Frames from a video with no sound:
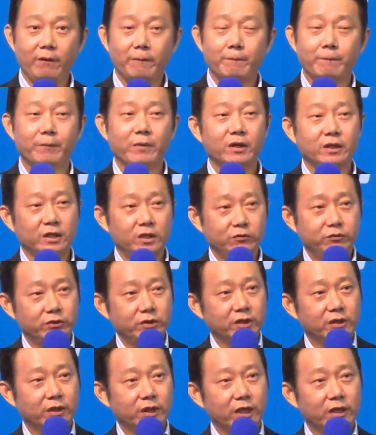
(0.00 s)
But if you
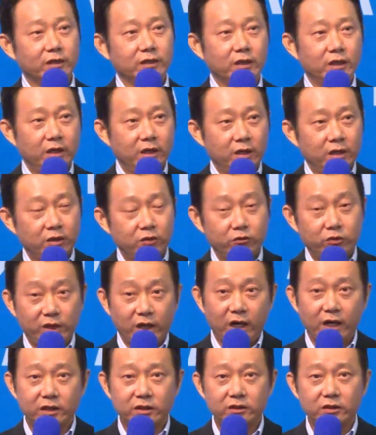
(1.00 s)
are not
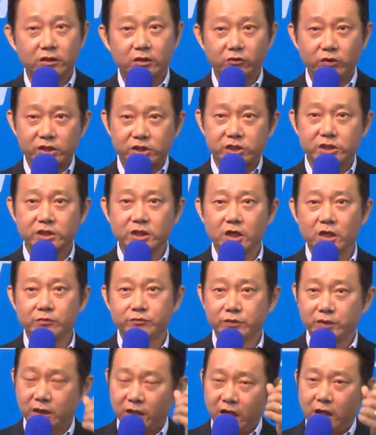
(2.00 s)
either rich
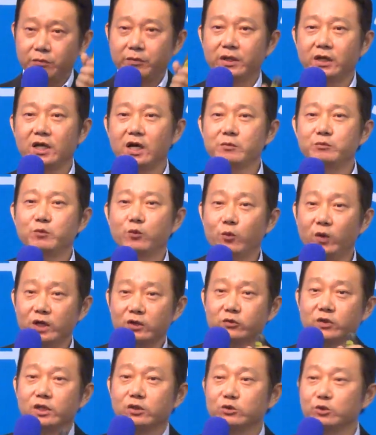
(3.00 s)
enough, clever enough, what
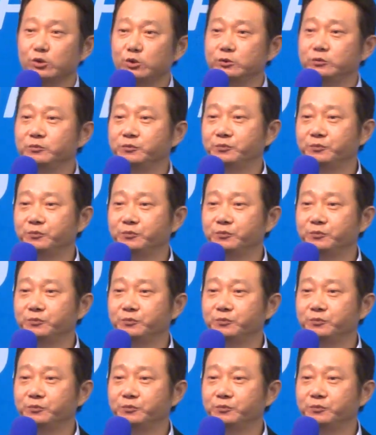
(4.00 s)
you can do?